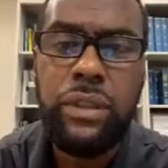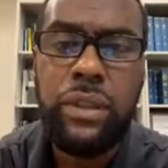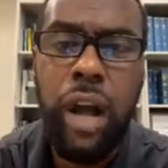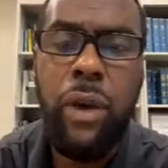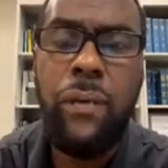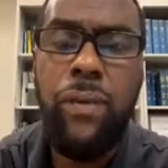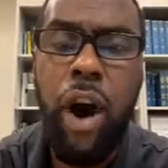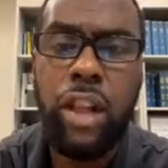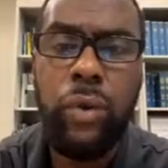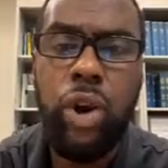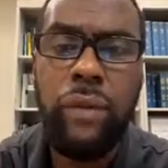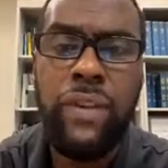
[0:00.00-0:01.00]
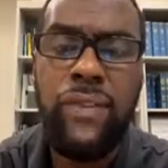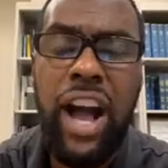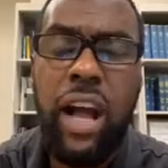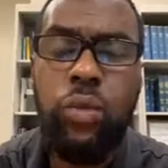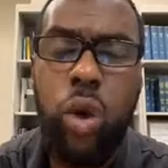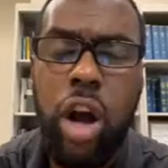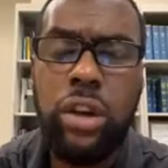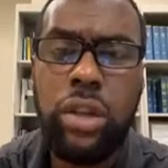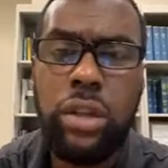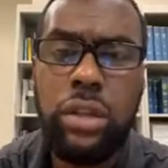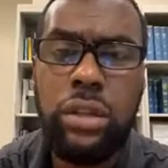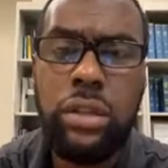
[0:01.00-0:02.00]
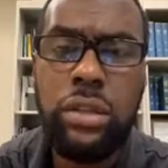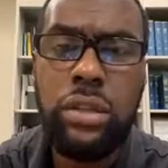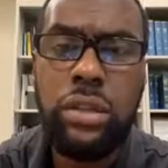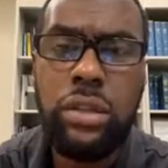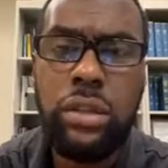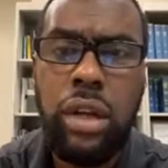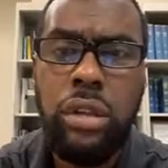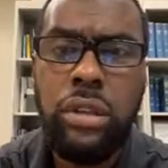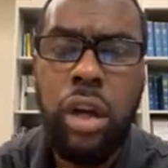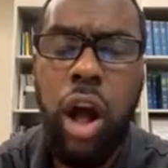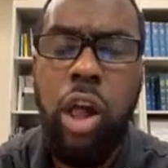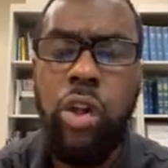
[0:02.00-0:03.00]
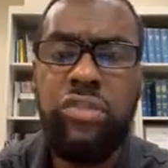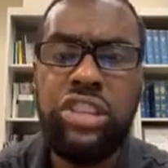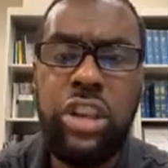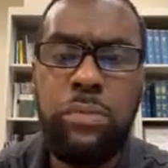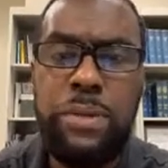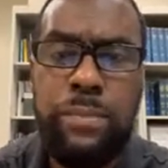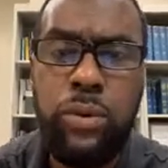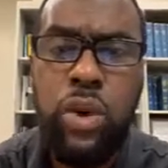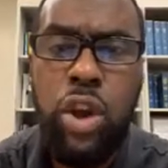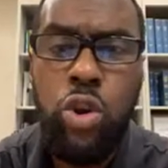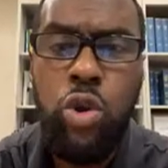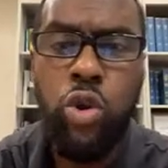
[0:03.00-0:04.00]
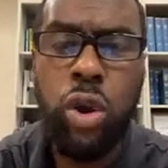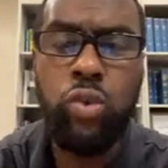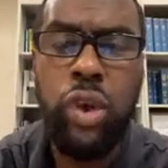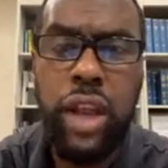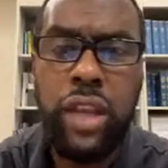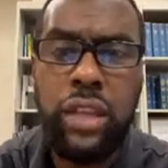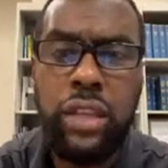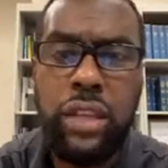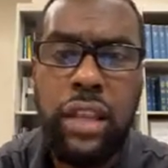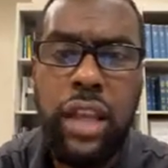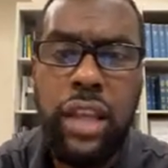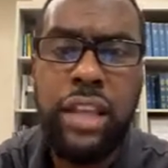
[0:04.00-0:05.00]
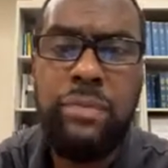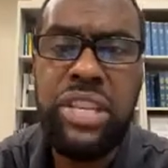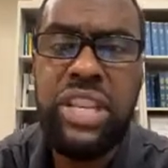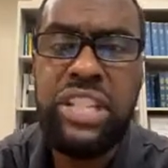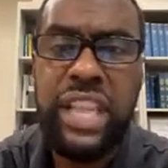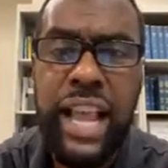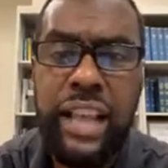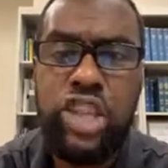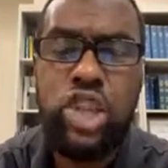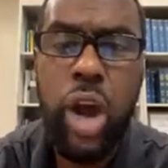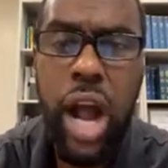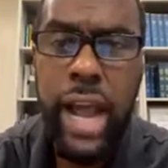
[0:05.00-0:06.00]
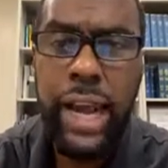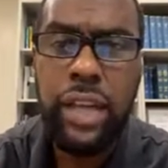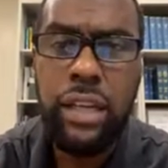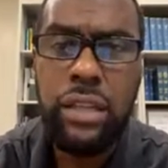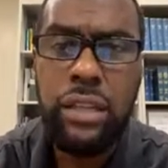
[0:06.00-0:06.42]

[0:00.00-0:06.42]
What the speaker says: a follower of Yvonne Walker. All of these other people who are running. MTC has tried,